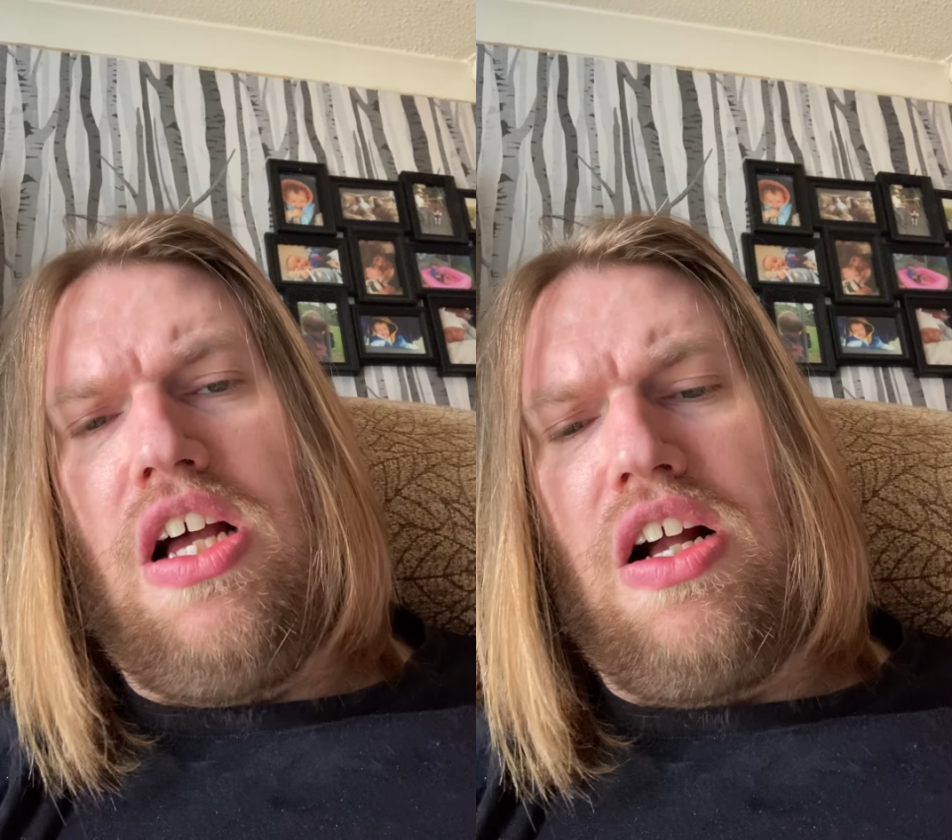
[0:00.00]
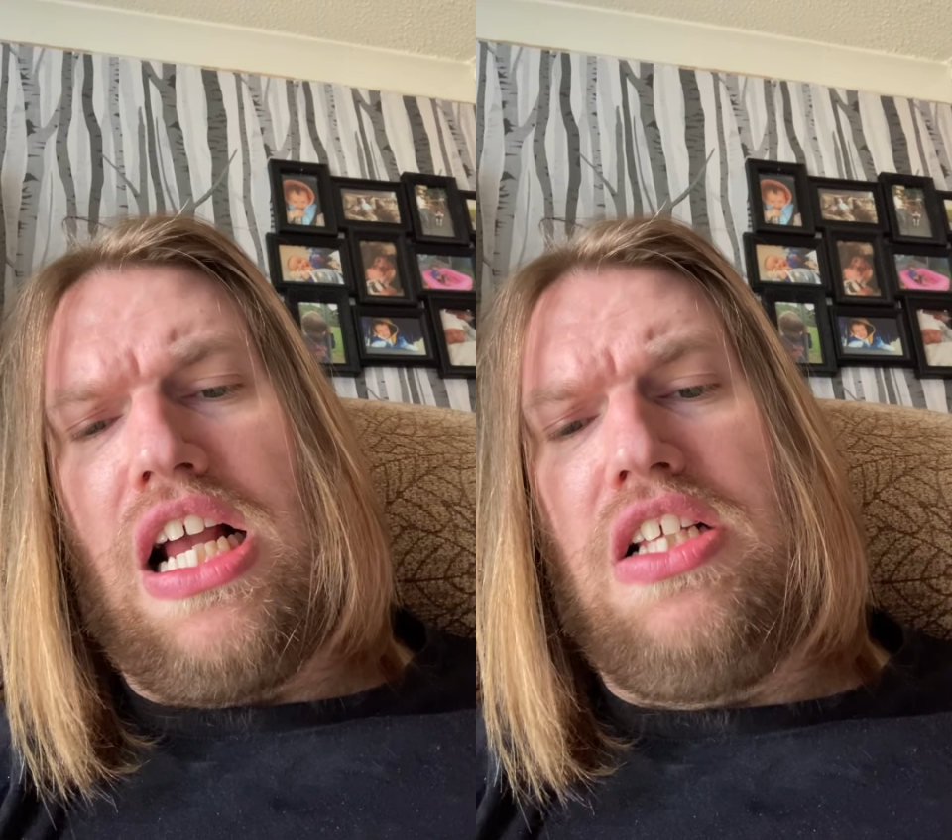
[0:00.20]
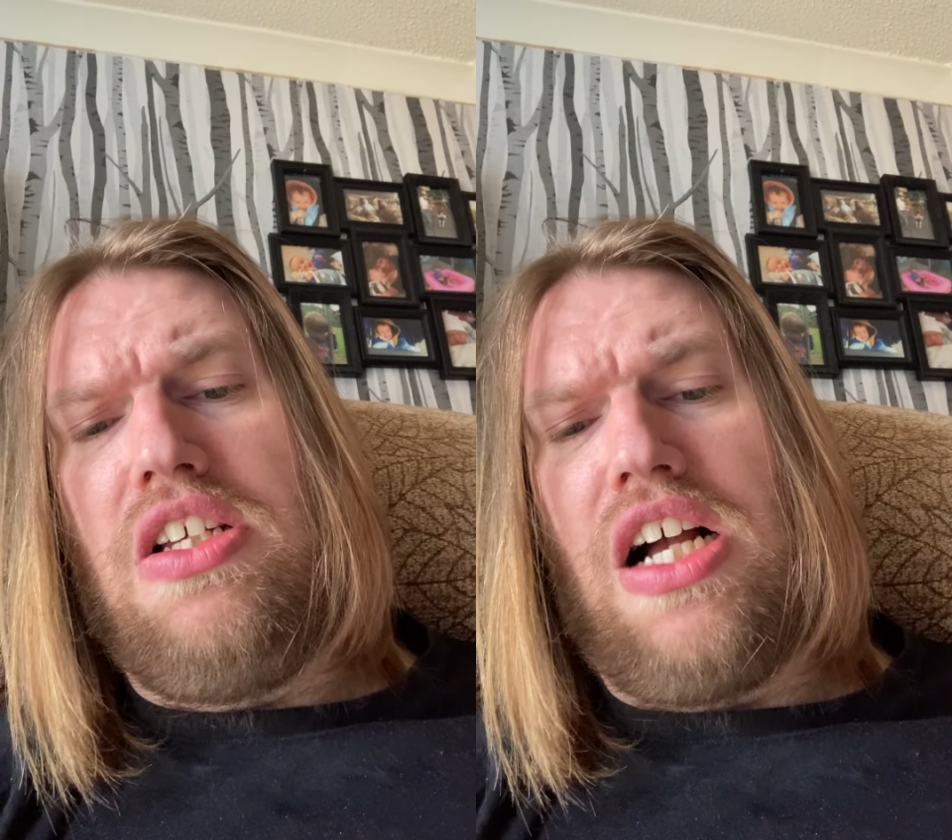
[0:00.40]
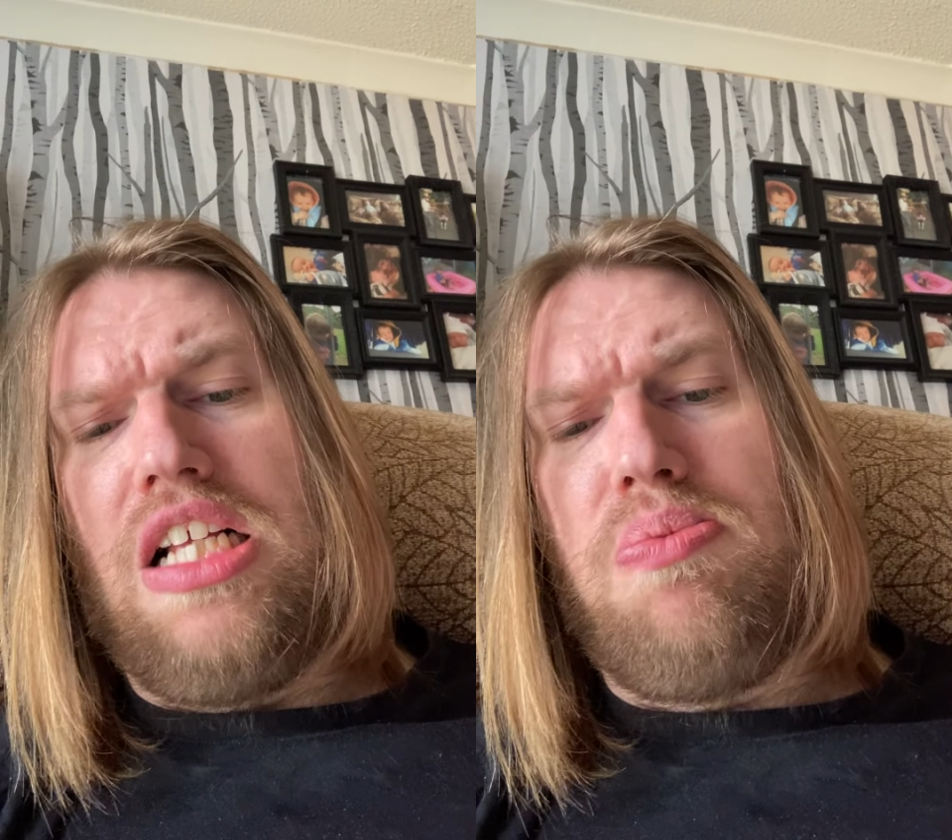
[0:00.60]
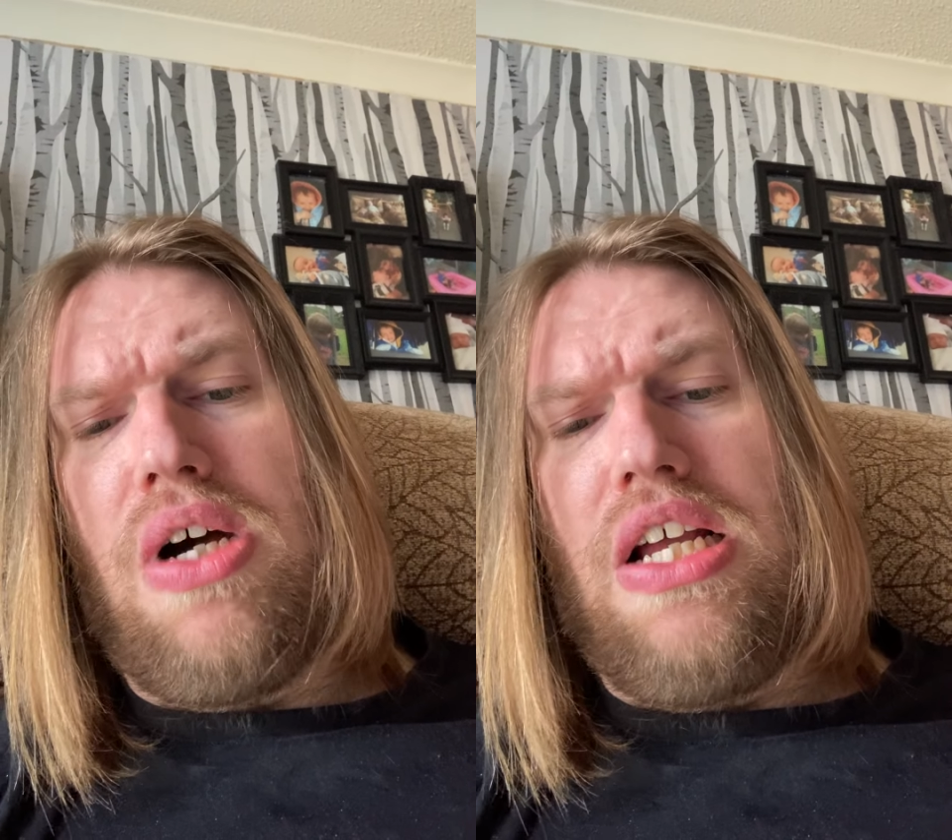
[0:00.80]
Okay, see you
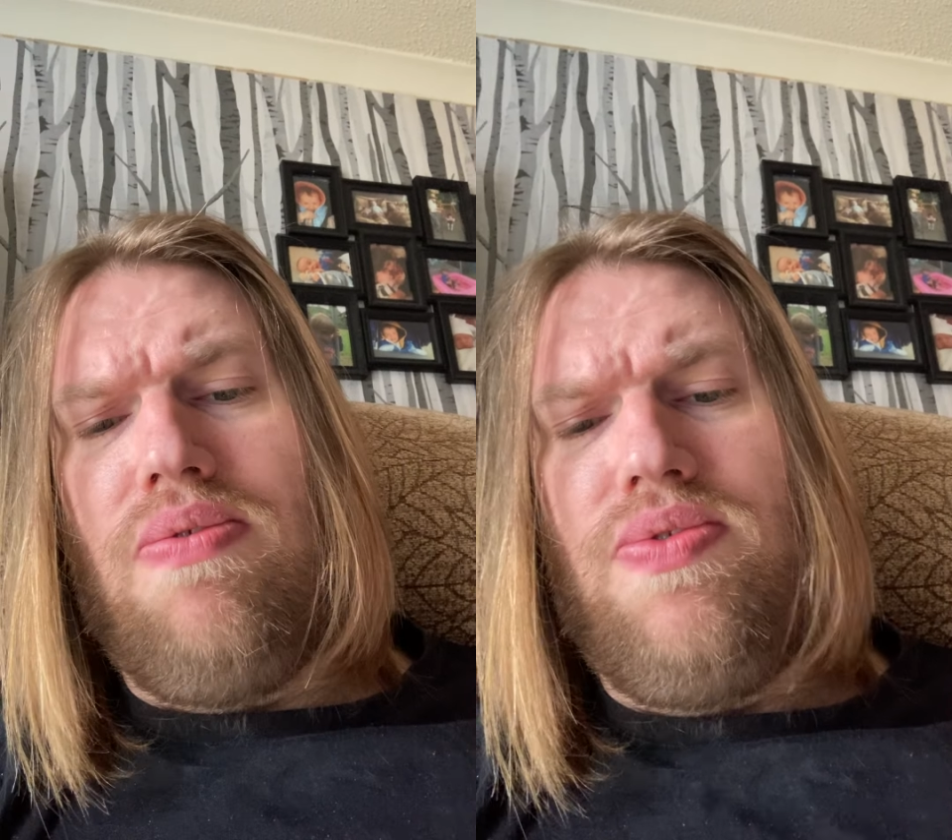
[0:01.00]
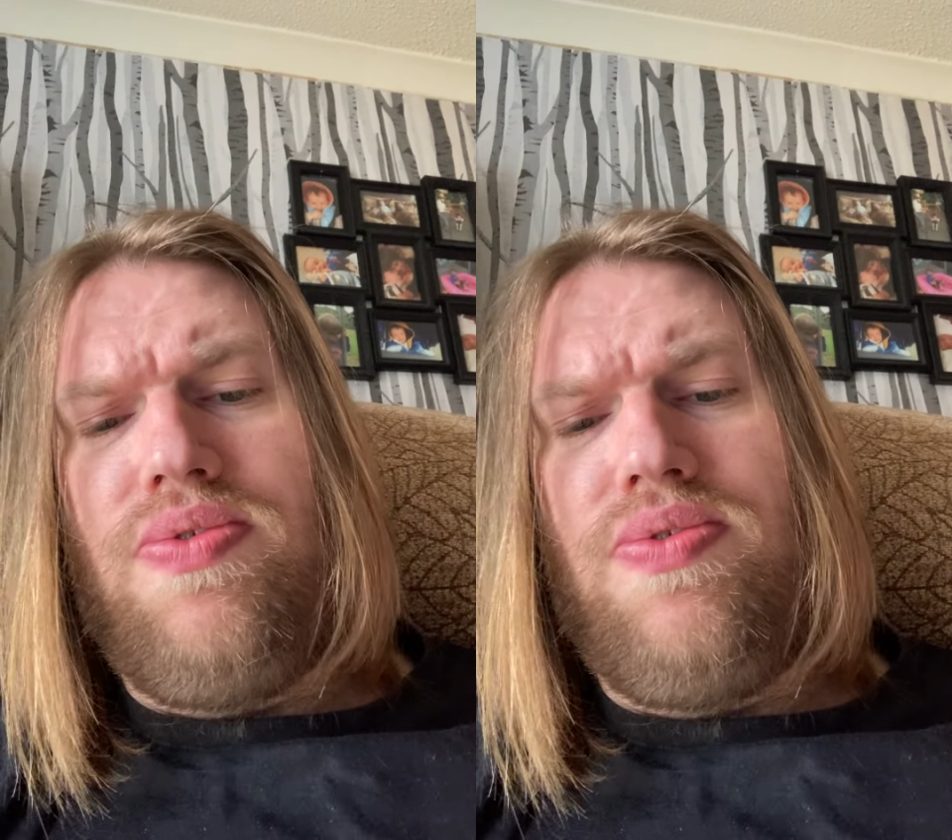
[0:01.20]
guys. Bye.